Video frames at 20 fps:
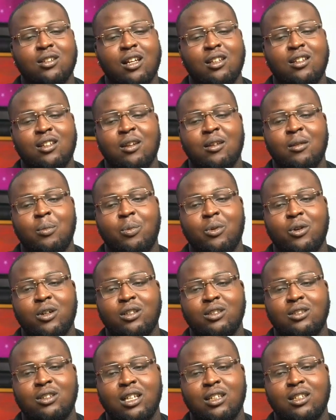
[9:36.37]
At a
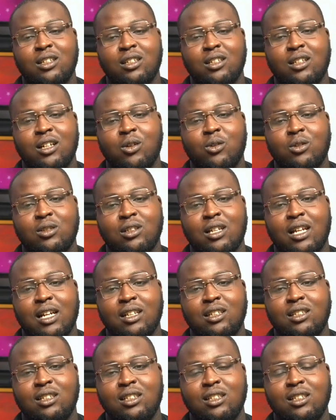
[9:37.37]
point, I think I was
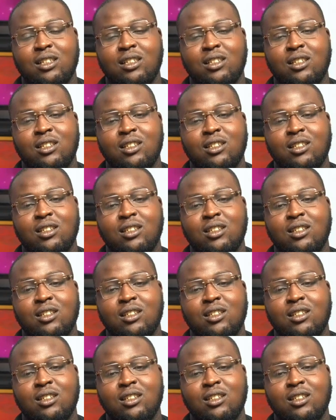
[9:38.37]
like the...